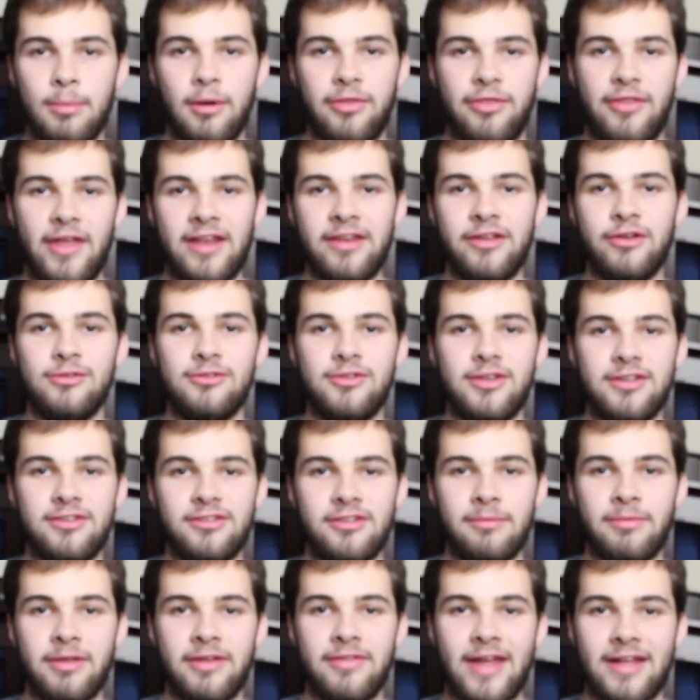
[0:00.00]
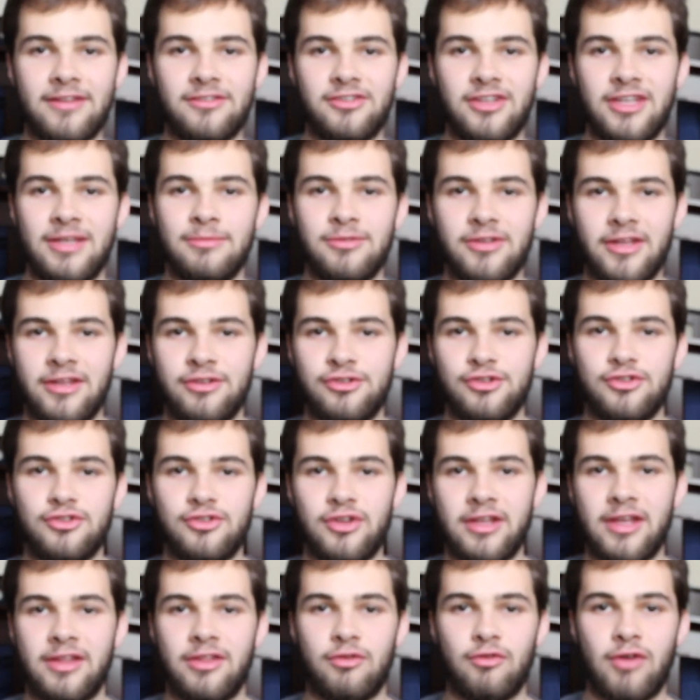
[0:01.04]
But then you see something that seems
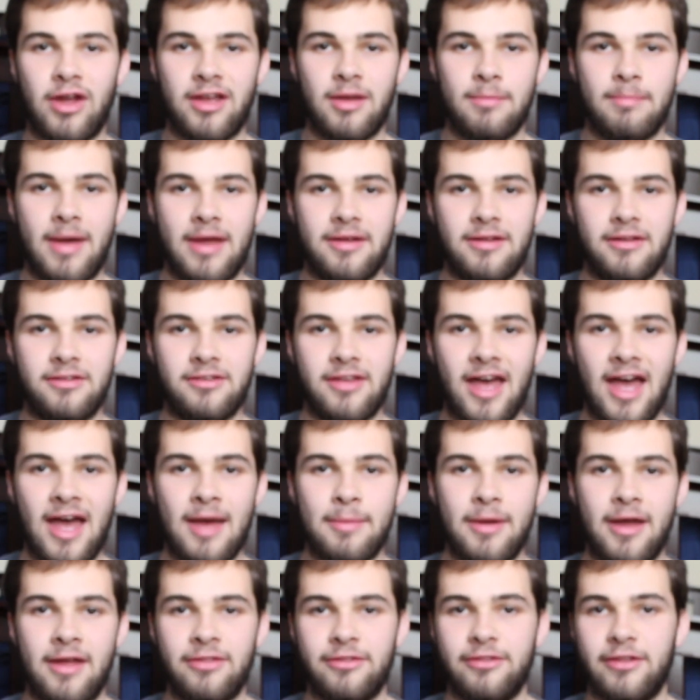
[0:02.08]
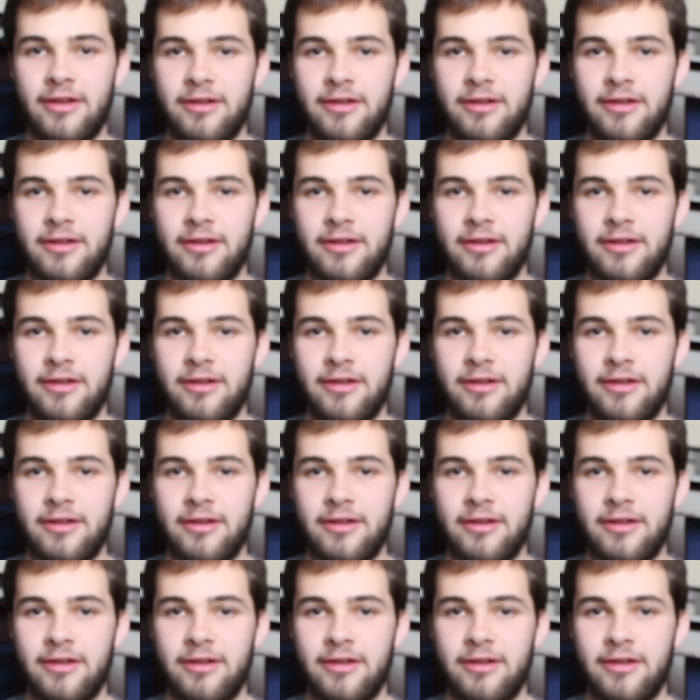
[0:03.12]
interesting in the recommended tab and